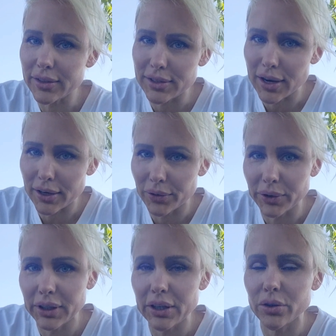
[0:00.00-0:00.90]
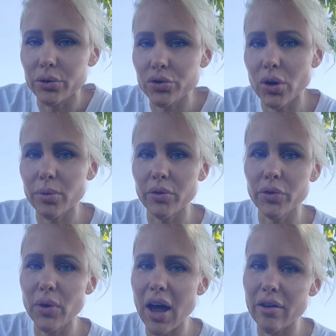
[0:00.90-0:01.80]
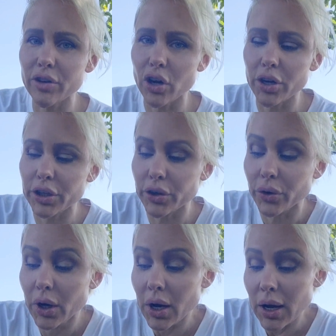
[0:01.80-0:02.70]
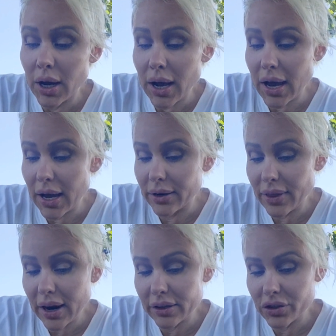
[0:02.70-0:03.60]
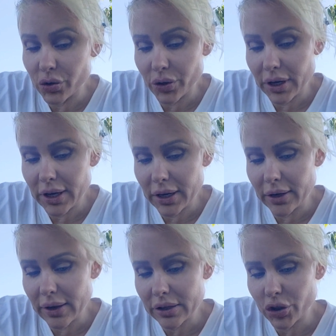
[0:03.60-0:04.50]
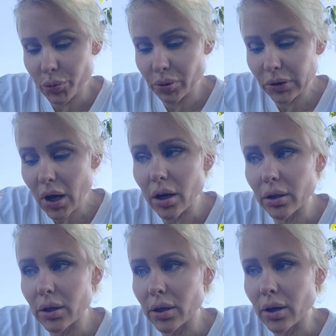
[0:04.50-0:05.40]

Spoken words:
That's not going to really get you in trouble if you have it on you, and that is your that's your plug.